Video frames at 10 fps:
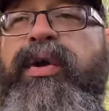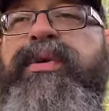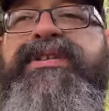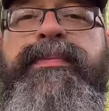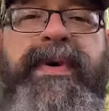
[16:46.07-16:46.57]
we
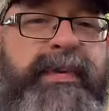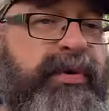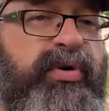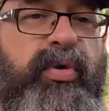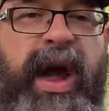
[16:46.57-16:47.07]
see
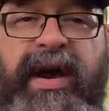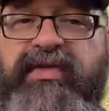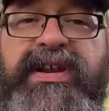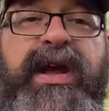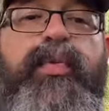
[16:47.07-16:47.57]
people who
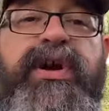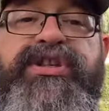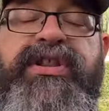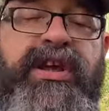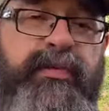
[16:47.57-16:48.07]
every day
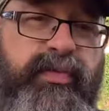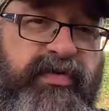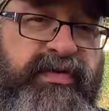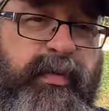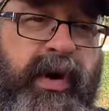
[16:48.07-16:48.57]
wish they could
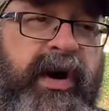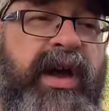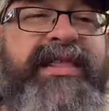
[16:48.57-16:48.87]
move somewhere.